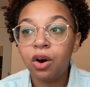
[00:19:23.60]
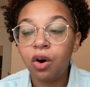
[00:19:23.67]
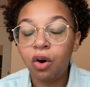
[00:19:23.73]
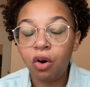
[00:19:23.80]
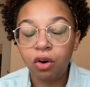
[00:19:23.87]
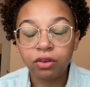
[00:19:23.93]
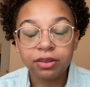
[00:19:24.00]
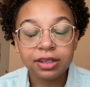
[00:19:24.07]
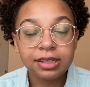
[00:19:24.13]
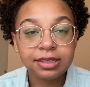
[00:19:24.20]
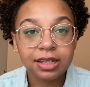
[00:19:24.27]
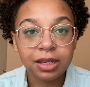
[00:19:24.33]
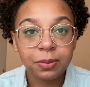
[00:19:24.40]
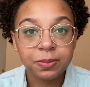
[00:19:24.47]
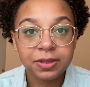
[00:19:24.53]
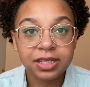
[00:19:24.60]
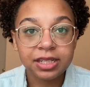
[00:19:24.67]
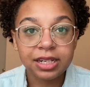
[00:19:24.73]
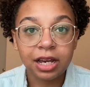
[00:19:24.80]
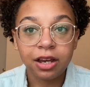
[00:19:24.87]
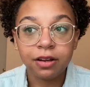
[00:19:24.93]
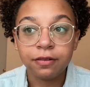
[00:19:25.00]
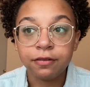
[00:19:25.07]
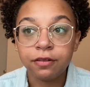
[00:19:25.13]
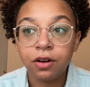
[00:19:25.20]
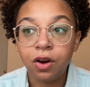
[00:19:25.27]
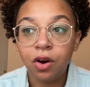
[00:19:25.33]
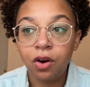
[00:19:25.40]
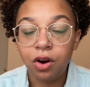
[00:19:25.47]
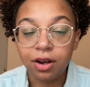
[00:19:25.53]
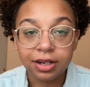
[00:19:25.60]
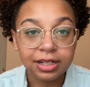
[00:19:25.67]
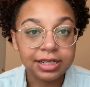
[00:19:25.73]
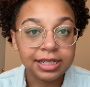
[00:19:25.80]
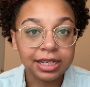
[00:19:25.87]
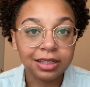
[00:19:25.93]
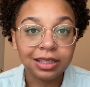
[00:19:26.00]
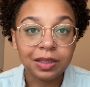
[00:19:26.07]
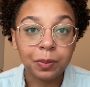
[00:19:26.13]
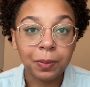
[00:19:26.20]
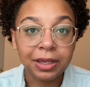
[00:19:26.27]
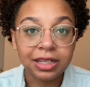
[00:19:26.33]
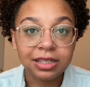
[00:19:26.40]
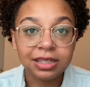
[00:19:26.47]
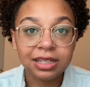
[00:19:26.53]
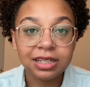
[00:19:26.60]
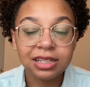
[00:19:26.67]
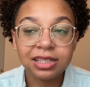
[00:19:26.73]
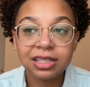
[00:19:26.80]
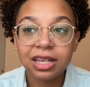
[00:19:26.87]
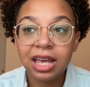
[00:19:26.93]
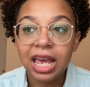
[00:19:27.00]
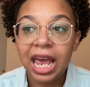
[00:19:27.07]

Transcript: all the same stuff on a daily basis,